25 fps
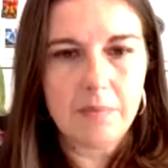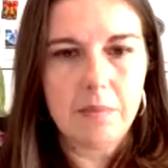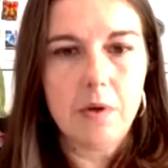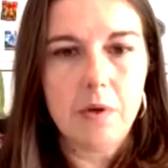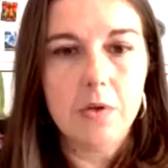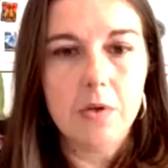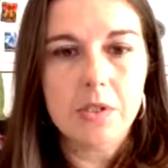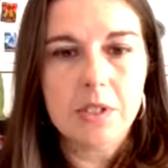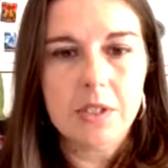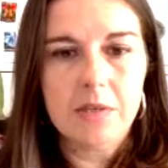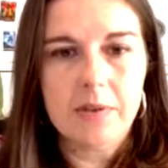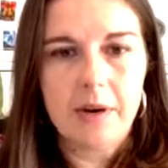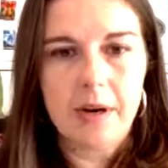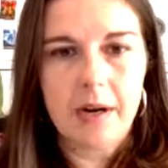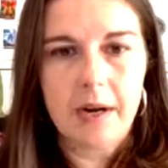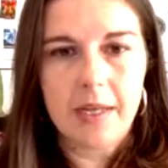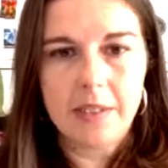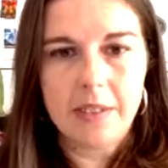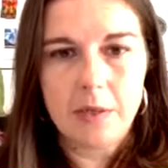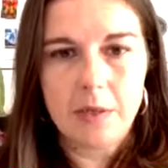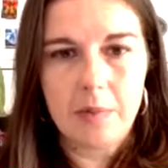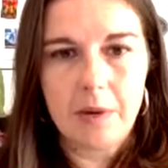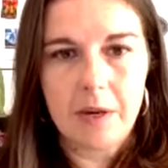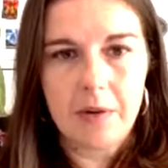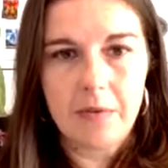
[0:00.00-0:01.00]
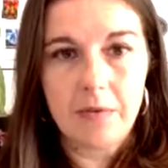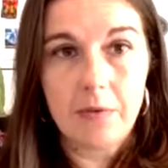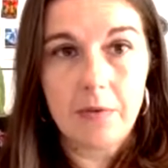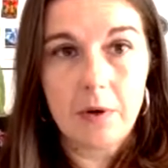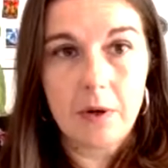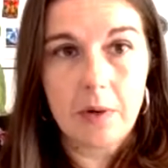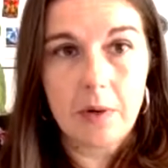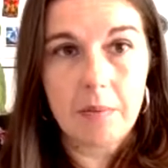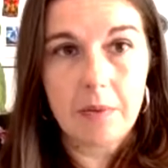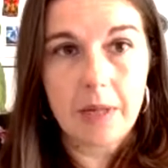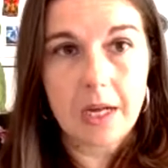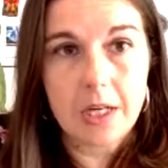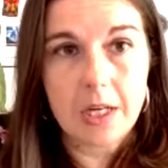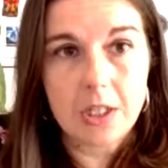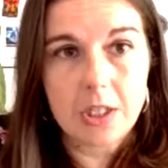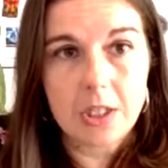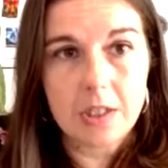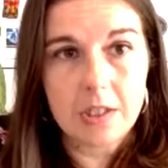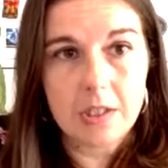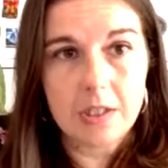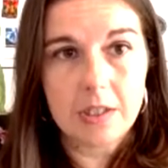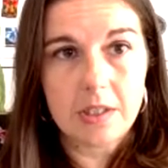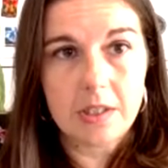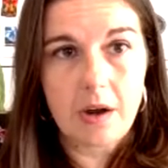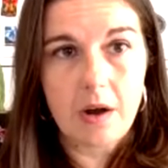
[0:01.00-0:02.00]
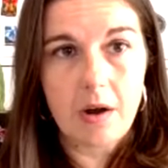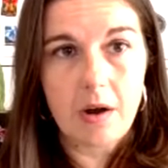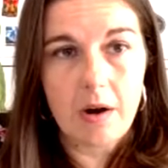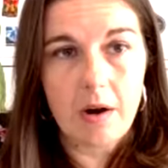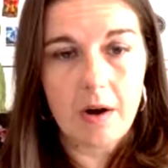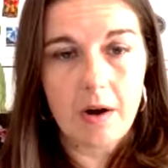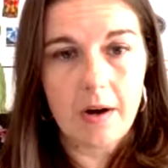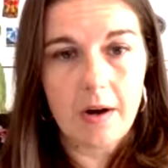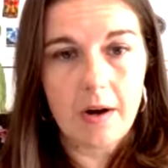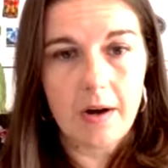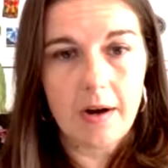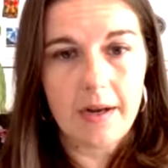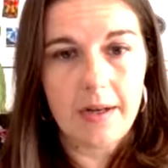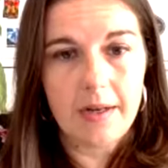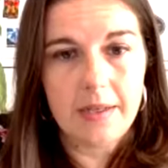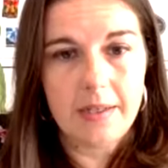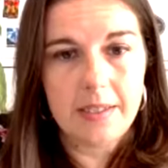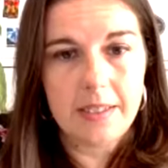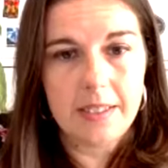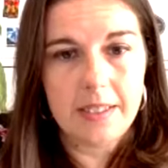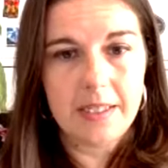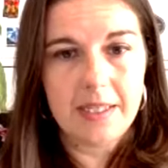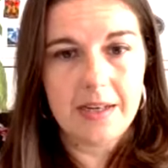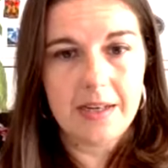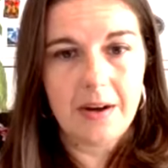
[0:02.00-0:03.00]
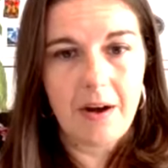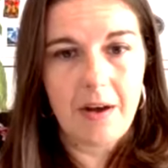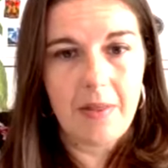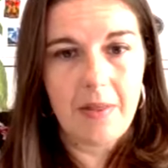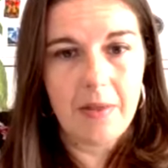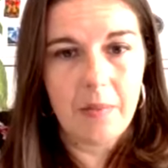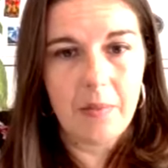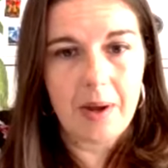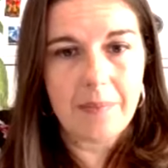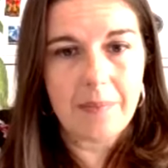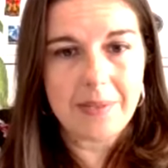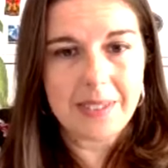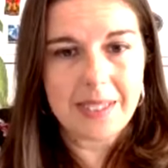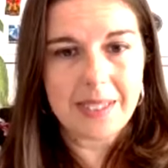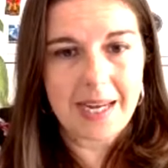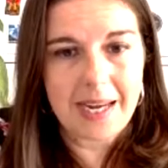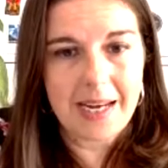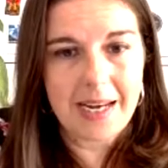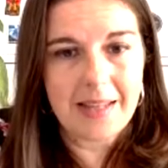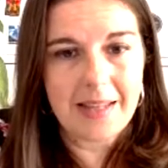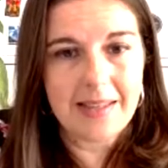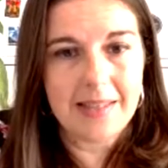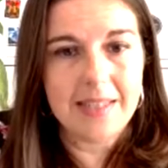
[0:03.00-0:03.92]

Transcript: most of our Hesselbein Forum lectures are indeed on the website.